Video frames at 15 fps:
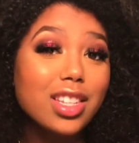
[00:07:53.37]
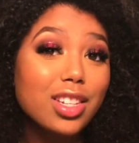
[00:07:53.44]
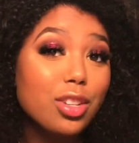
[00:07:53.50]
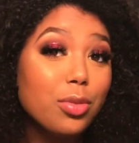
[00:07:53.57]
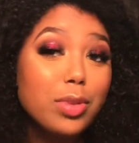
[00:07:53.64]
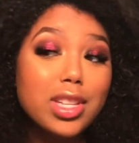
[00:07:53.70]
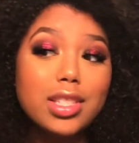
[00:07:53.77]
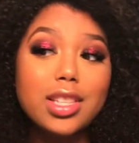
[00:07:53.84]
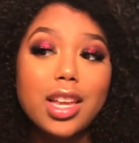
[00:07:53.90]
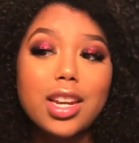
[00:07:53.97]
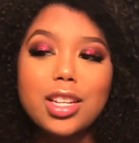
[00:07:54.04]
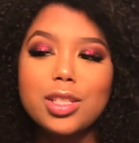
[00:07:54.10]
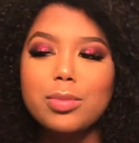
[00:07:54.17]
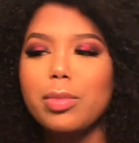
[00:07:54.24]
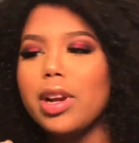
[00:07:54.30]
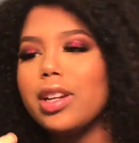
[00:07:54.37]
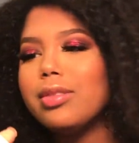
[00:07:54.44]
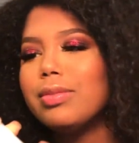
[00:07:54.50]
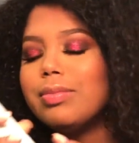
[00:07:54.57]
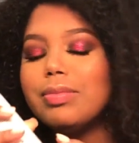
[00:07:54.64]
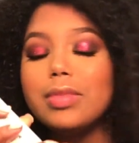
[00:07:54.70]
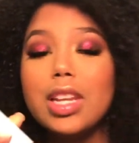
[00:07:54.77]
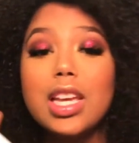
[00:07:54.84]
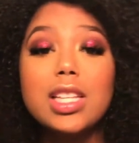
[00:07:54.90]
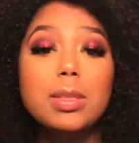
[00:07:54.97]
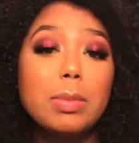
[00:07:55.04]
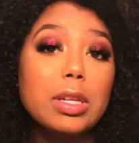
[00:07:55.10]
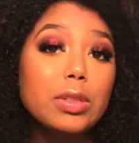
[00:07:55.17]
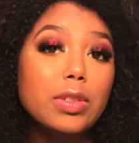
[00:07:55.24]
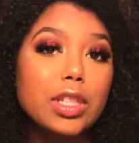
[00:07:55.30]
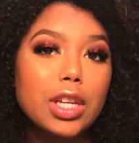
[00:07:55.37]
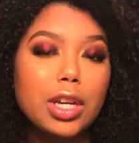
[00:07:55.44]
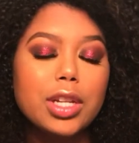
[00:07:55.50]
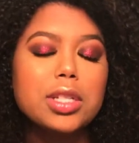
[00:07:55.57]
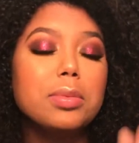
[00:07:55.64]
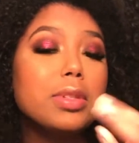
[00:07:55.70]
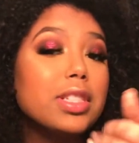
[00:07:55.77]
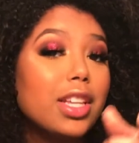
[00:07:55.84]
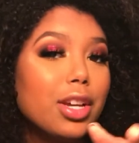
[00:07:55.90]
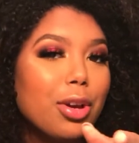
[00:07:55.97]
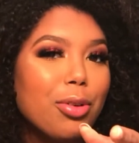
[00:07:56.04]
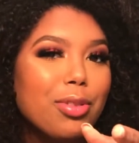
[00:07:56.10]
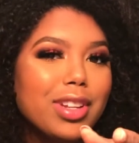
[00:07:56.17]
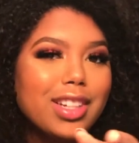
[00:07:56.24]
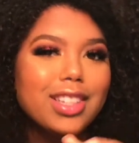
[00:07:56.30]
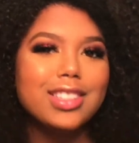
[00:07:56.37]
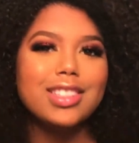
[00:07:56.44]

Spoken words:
a dewy setting spray. It smells really good. It smells like coconut.